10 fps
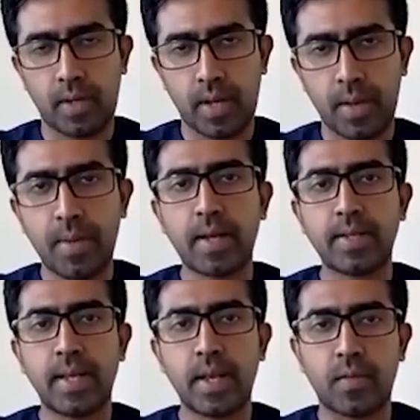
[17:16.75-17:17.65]
MRI
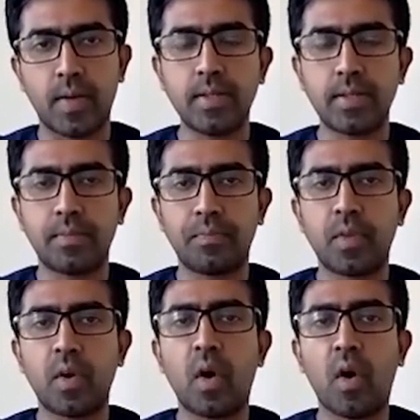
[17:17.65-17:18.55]
sequence
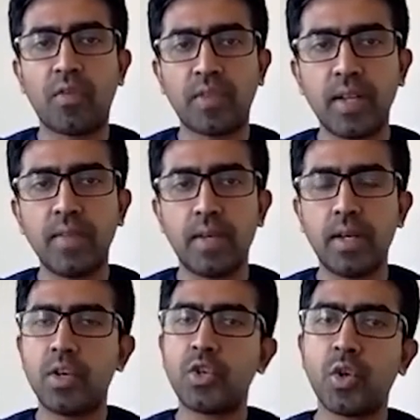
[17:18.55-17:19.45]
of the
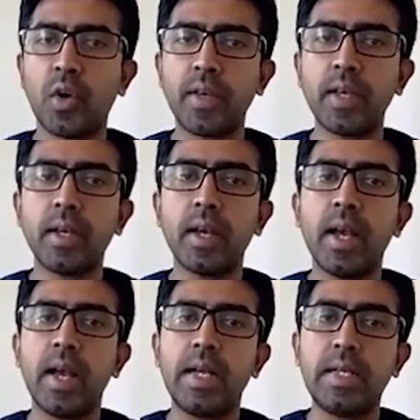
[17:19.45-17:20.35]
liver showing
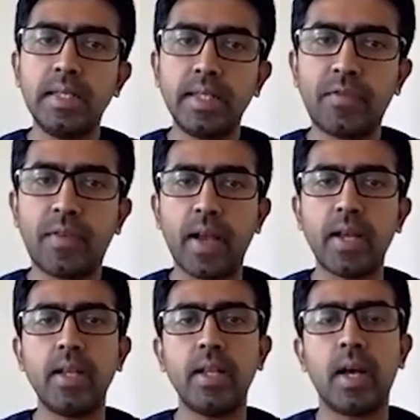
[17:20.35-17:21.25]
ill-defined,